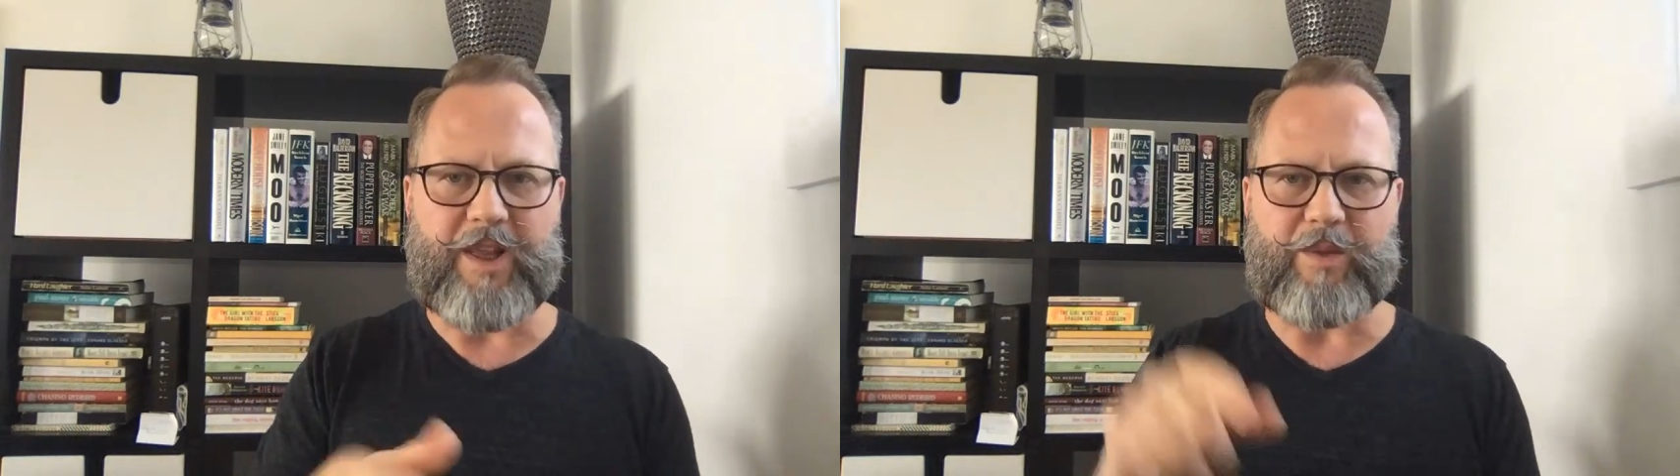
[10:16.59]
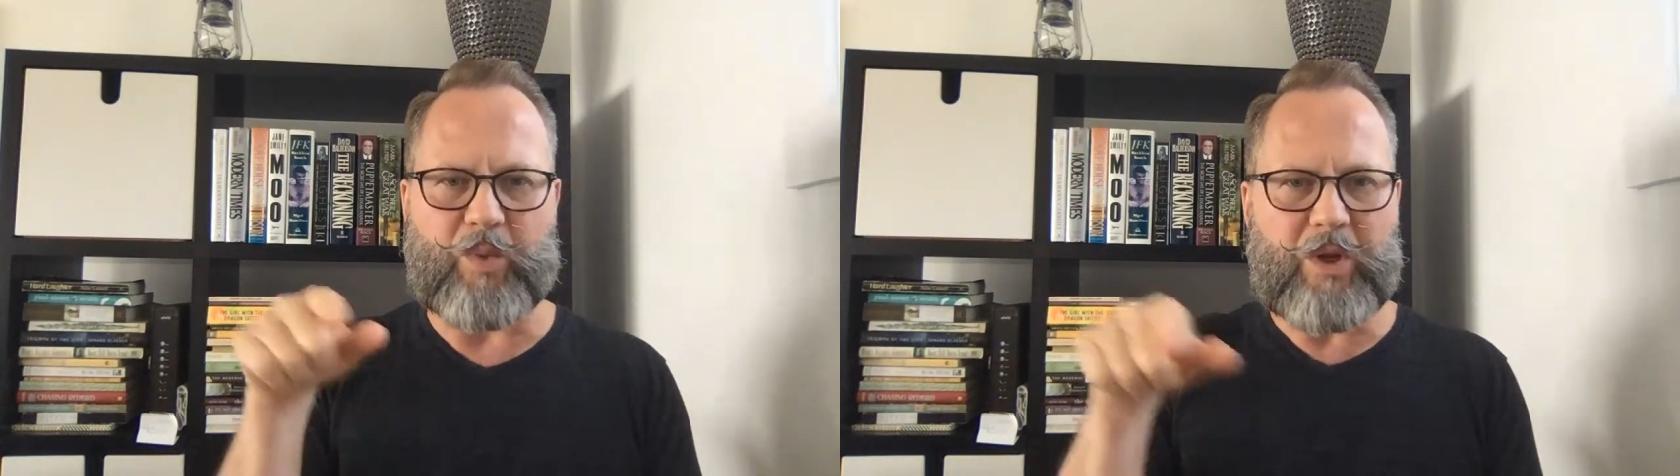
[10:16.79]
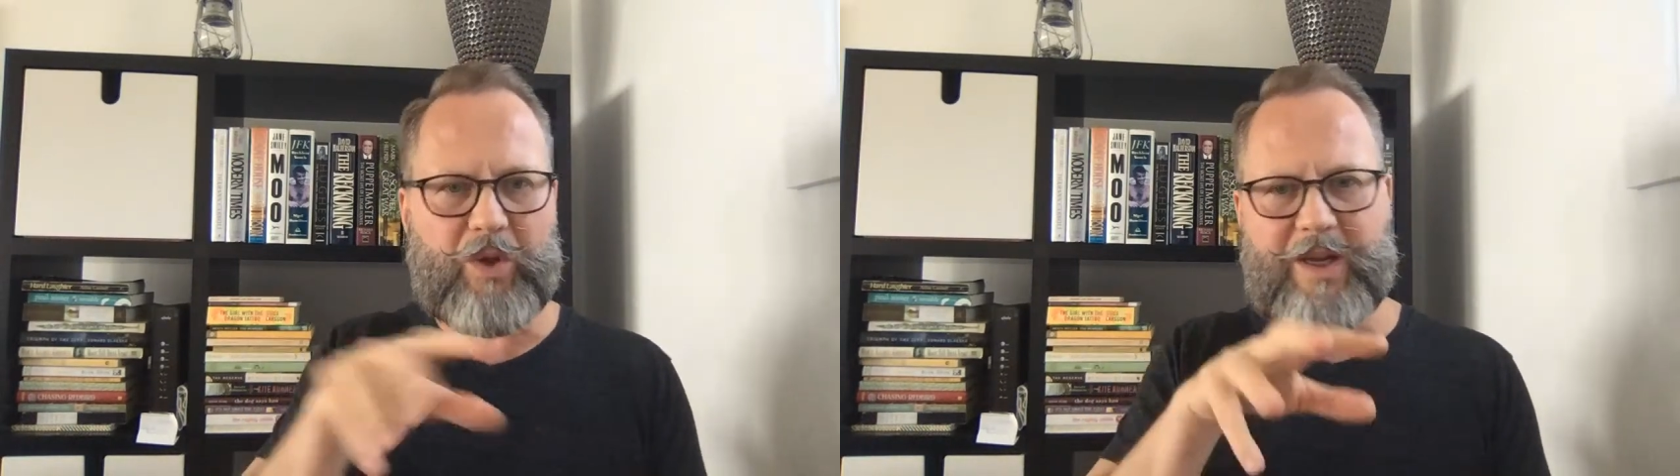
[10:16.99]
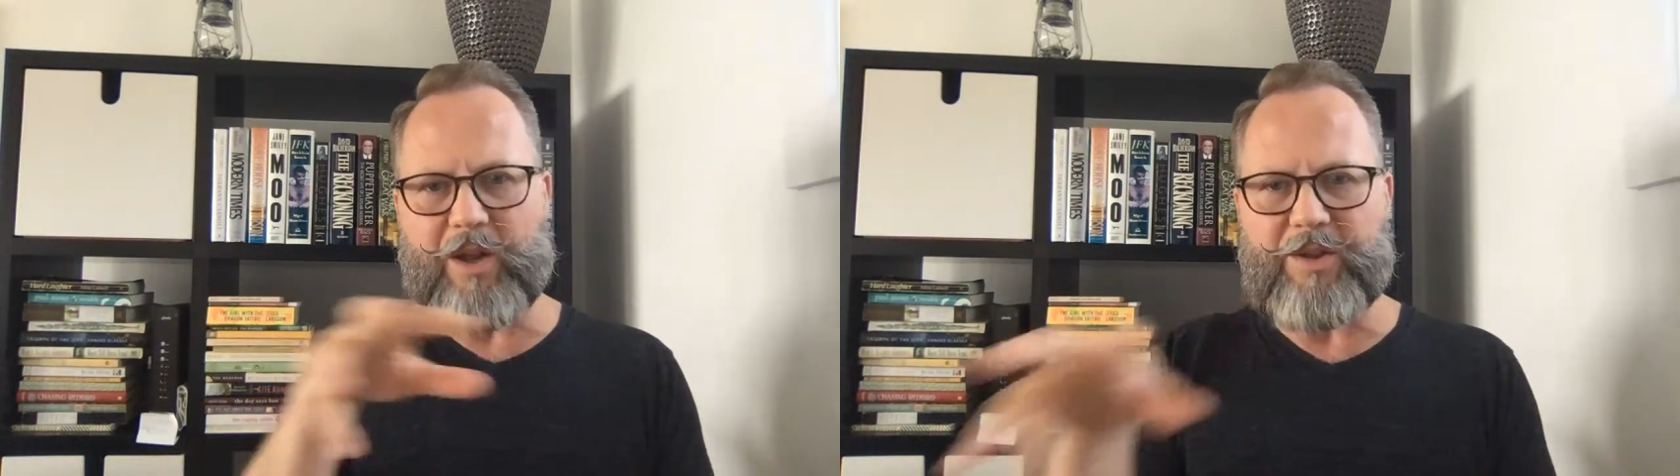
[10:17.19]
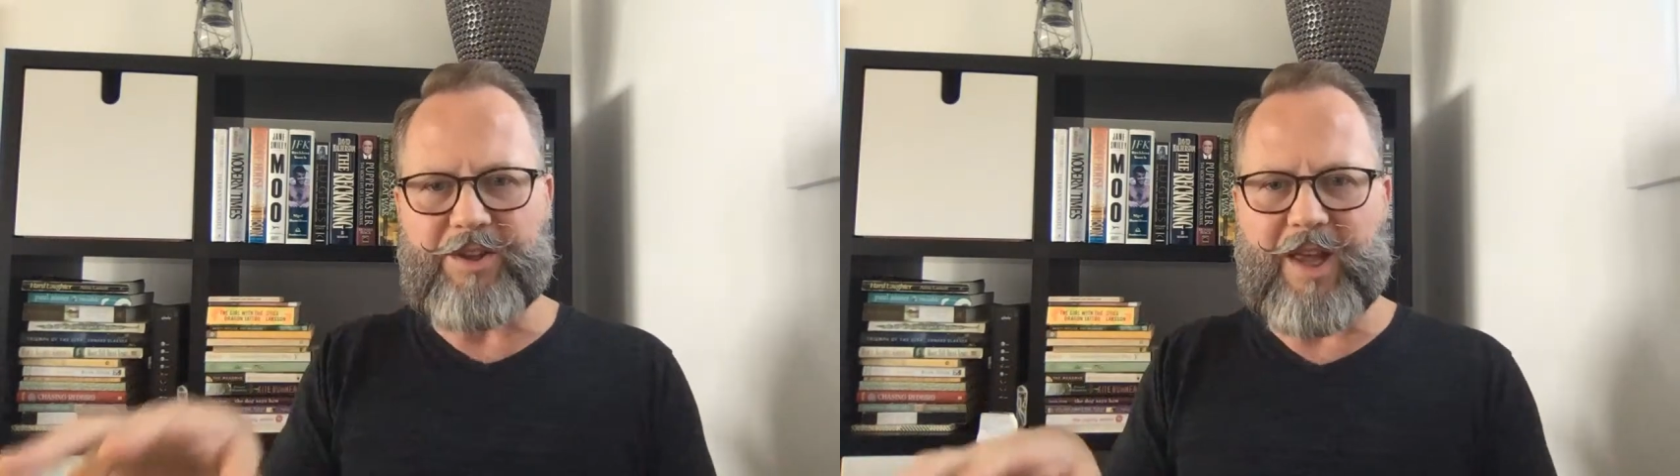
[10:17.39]
and we look at
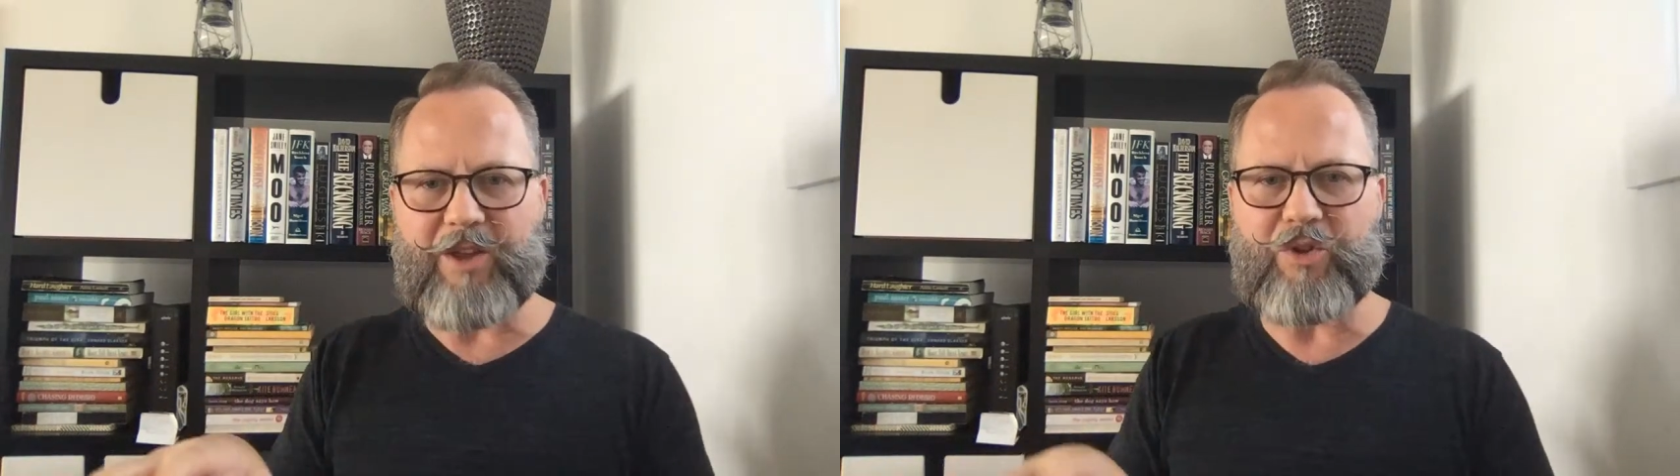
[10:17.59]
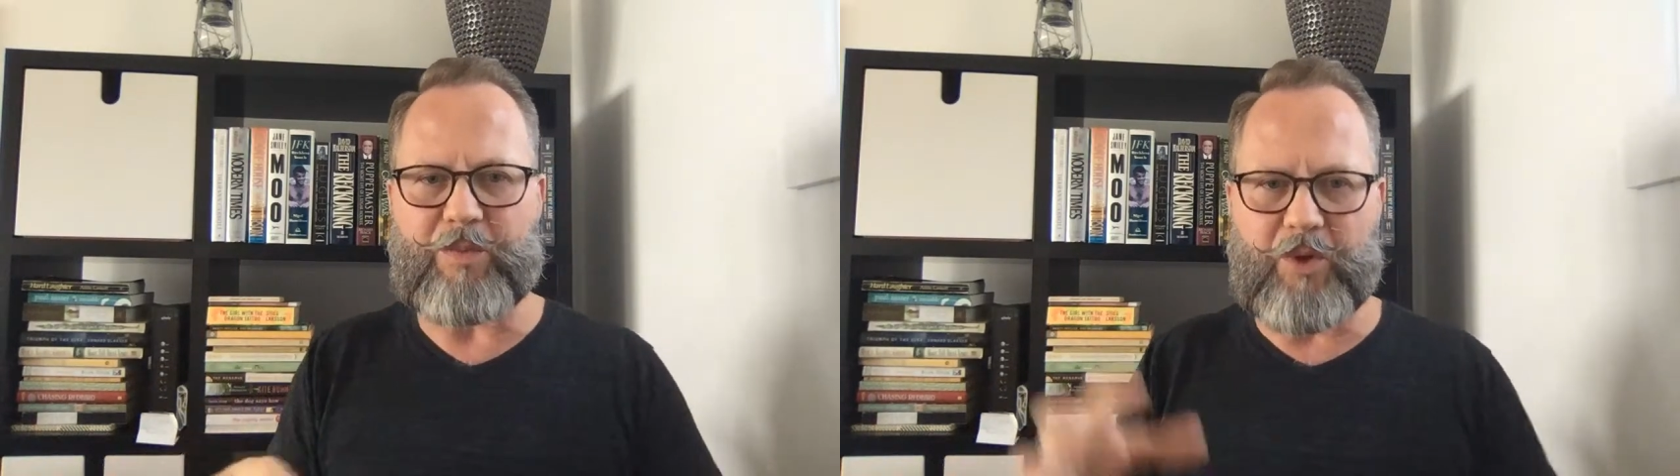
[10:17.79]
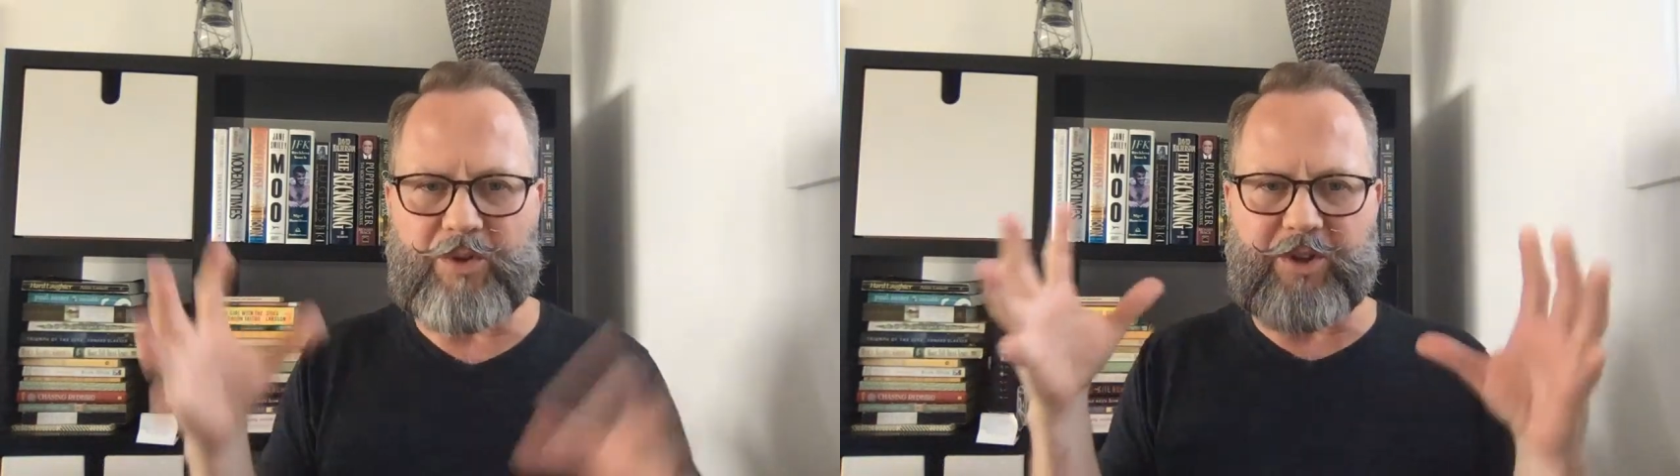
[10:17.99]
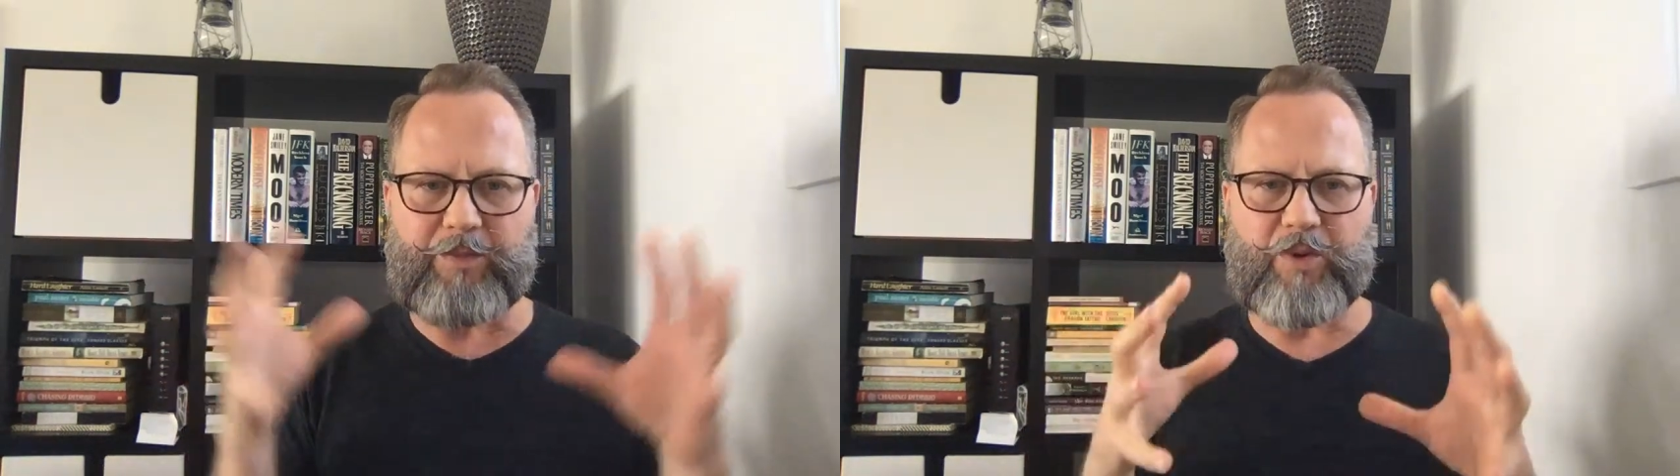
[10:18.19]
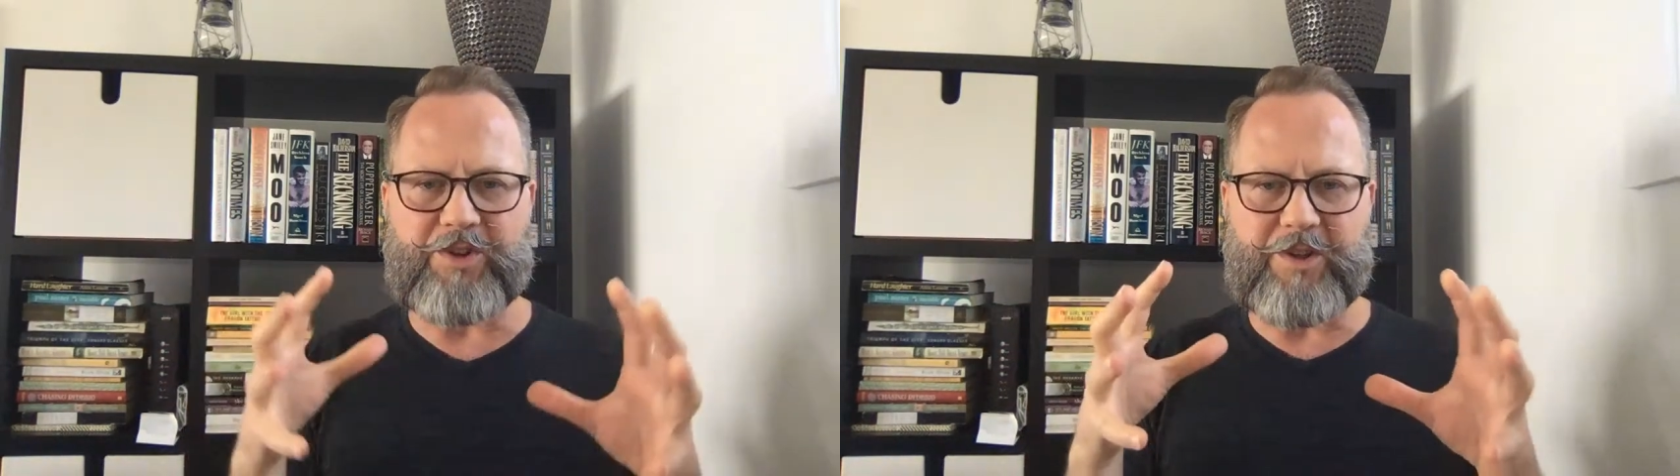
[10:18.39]
all these attributes and
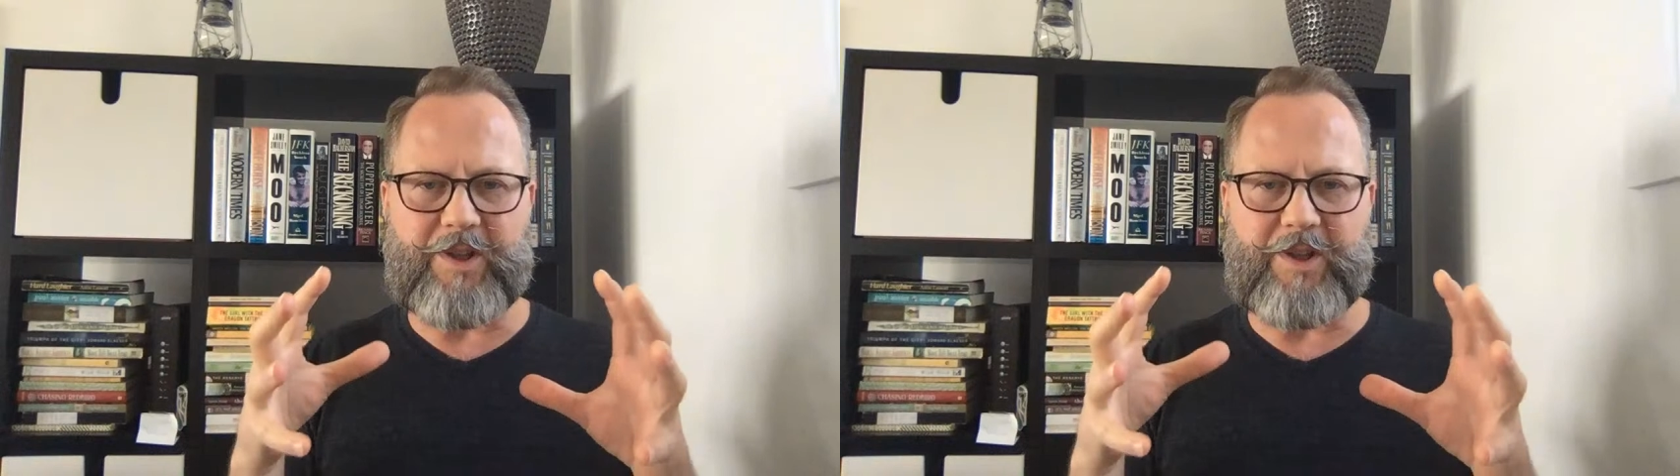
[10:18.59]
put